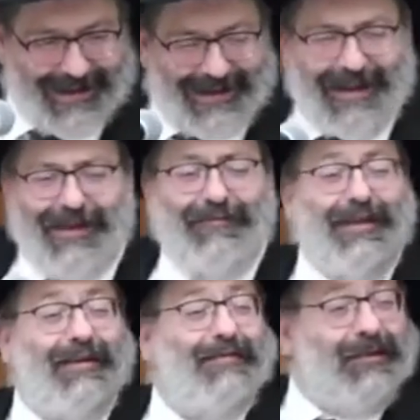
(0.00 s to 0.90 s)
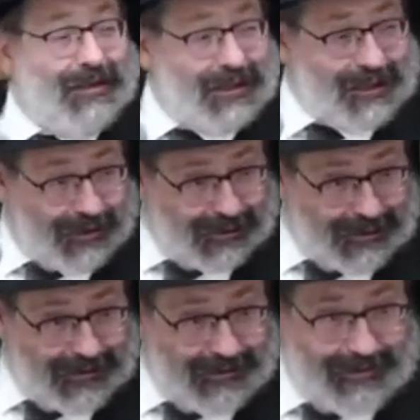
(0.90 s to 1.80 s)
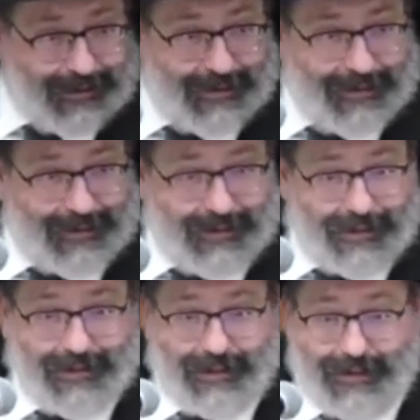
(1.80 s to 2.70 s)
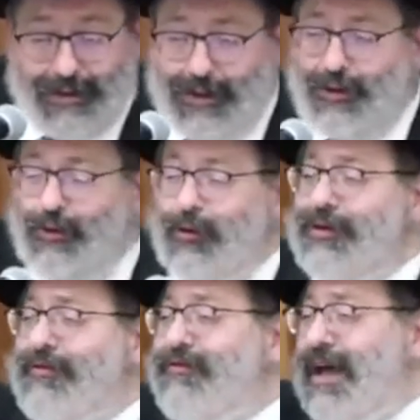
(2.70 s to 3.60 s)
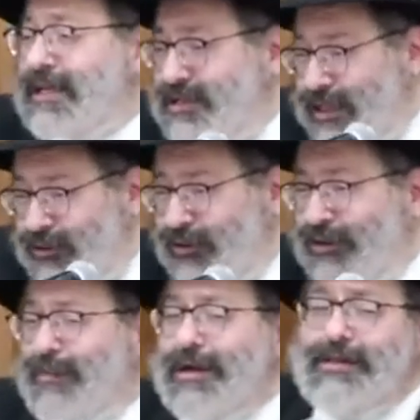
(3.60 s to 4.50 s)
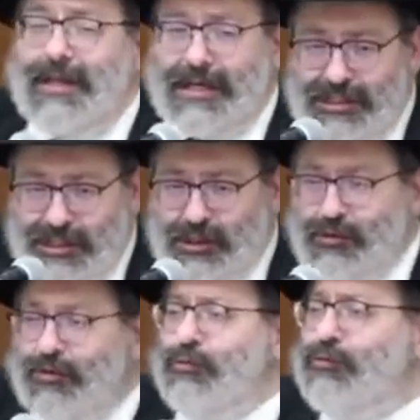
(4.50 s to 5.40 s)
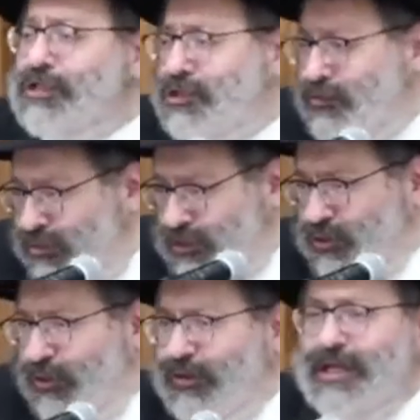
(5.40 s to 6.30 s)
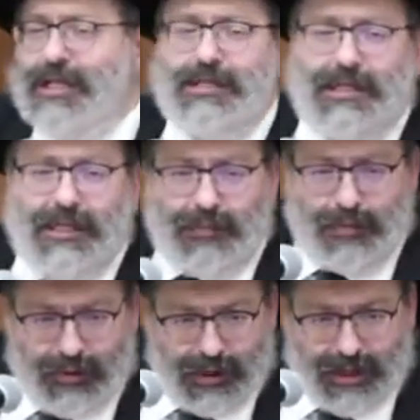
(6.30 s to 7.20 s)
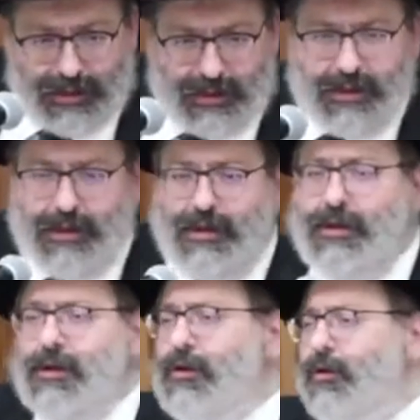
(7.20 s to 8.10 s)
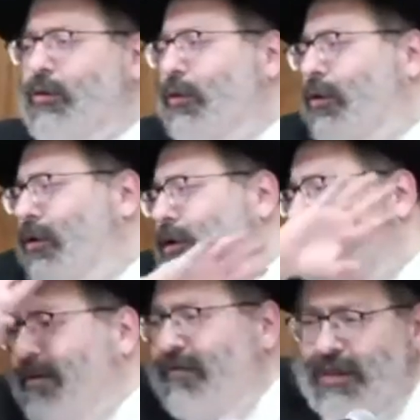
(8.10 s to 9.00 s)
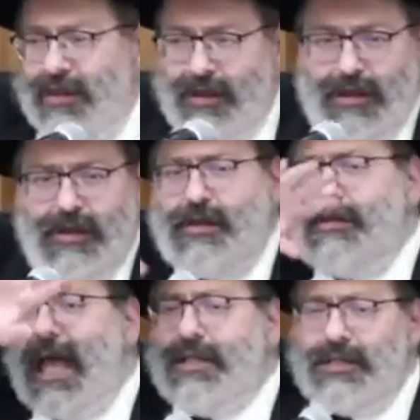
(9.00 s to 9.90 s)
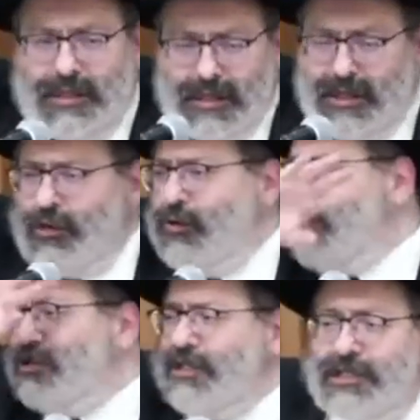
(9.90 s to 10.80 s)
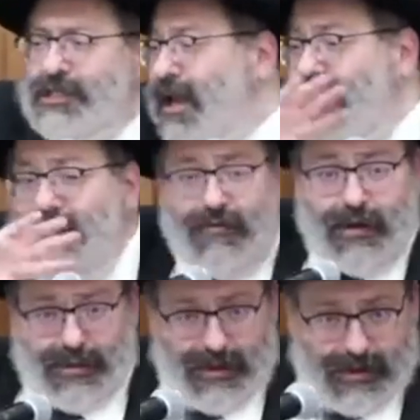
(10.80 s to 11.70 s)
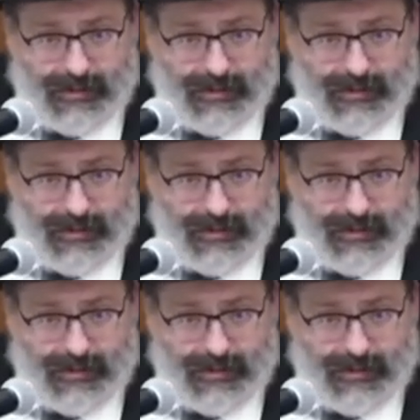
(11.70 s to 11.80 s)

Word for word: every Avaydazara, all the fasting, all the meditations, all the rituals, all the incense burnings, all of the dancing and orgies, everything.